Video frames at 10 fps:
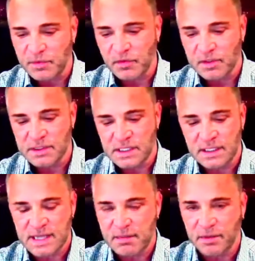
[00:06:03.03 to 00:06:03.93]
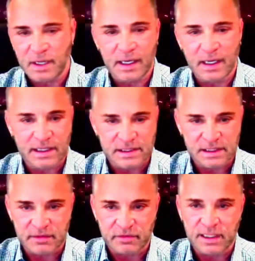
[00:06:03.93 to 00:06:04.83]
before, there's an example that I like to
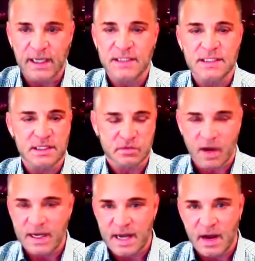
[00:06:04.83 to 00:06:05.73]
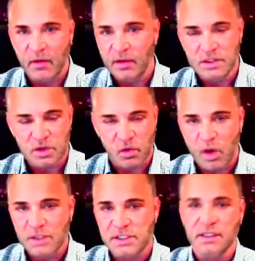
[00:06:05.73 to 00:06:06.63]
give, and that is this. Right now, as you're
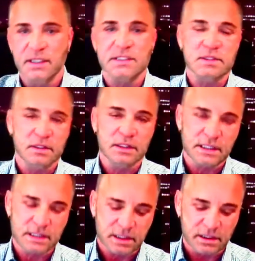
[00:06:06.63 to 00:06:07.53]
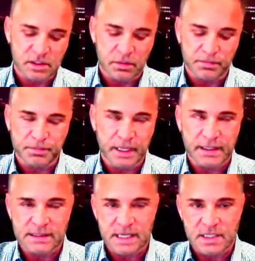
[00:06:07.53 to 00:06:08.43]
watching this, as you're listening, as you're
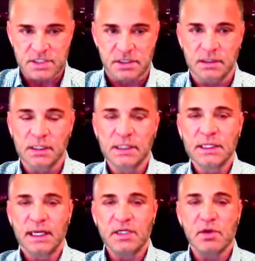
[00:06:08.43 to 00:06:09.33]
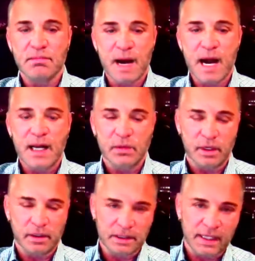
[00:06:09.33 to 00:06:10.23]
paying attention, in your mind,
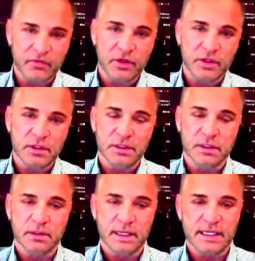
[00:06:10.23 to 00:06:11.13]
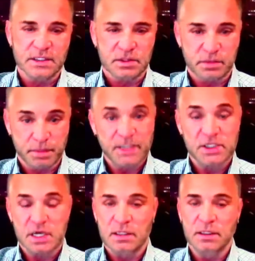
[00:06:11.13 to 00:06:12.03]
what I would like for you to do is to
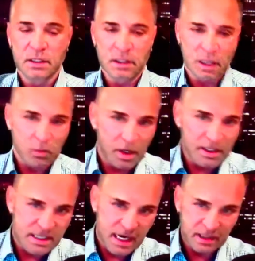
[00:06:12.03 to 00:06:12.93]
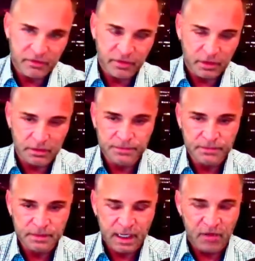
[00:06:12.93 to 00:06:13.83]
picture on one side of you
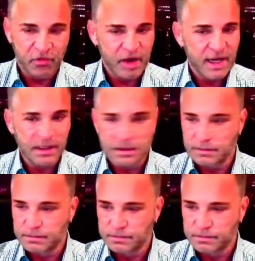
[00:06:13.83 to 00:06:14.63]
a friend.